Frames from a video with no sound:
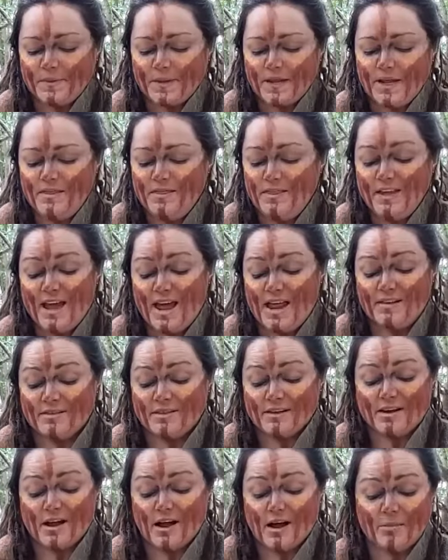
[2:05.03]
In the end,
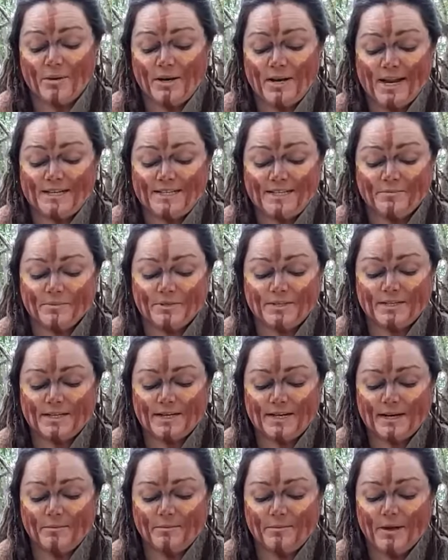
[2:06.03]
the cub let him
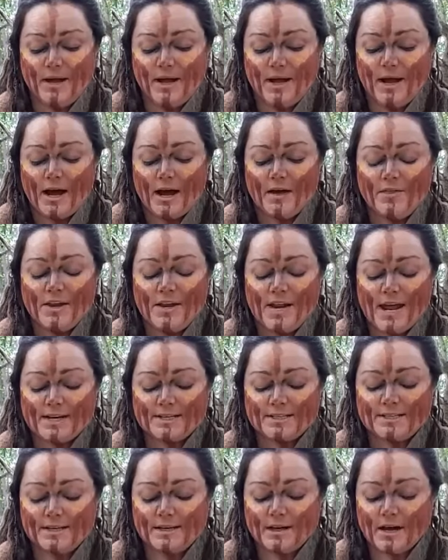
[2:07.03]
sleep, and the
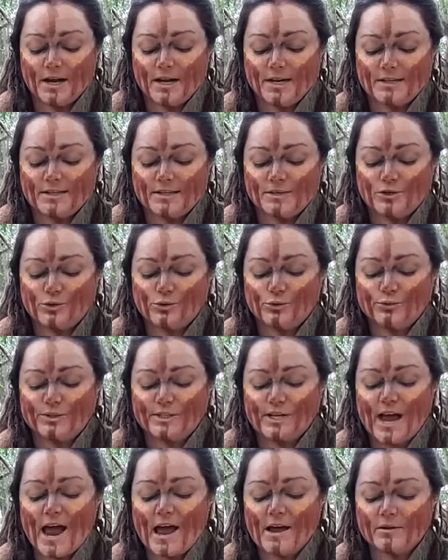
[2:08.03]
next light, Tall
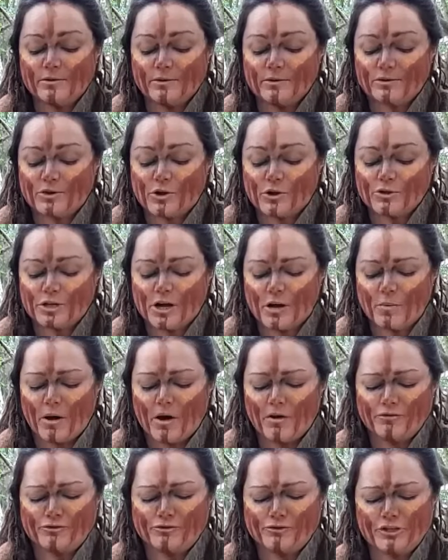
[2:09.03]
Tailless got up
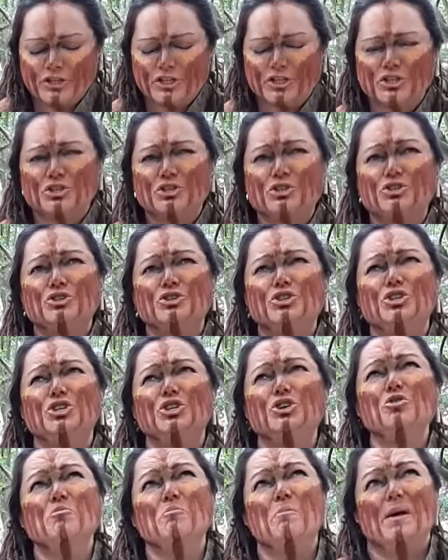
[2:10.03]
after a
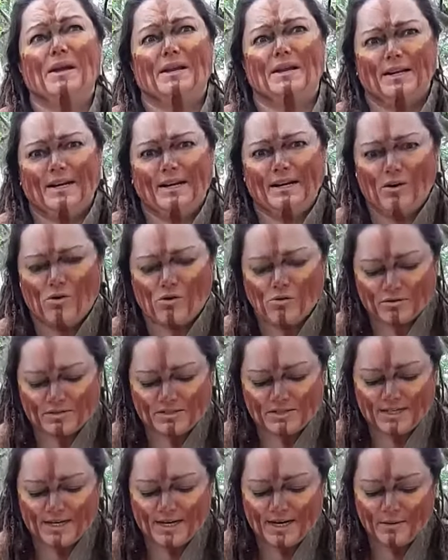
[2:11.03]
stupidly long
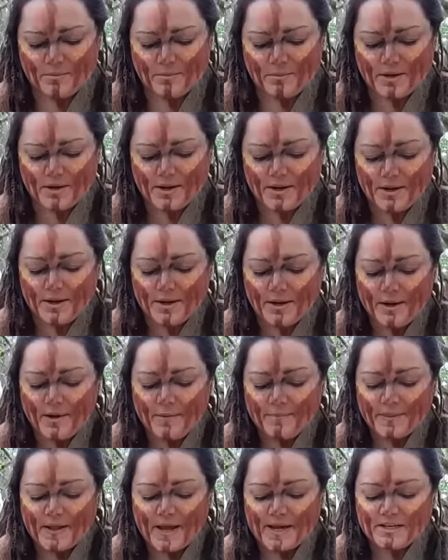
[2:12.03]
sleep,
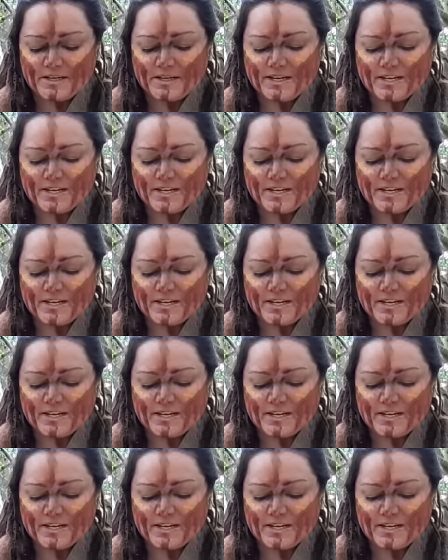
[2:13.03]
and